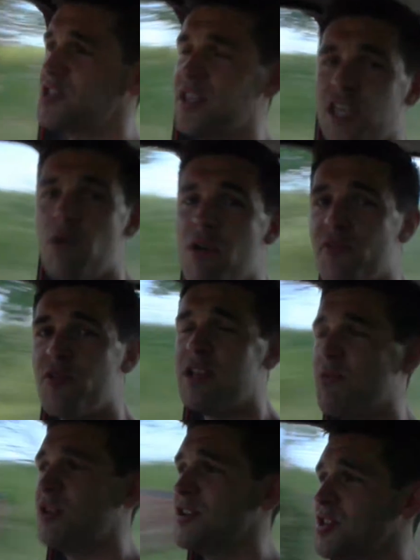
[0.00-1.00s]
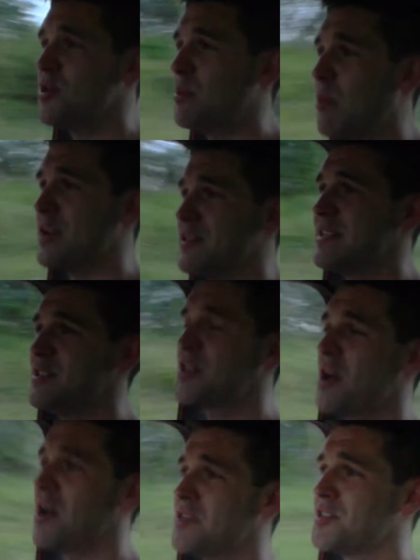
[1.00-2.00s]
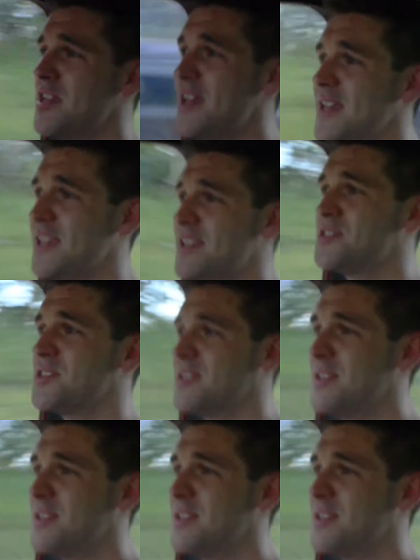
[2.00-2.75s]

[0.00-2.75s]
thing you ever really want to do with one of these cars is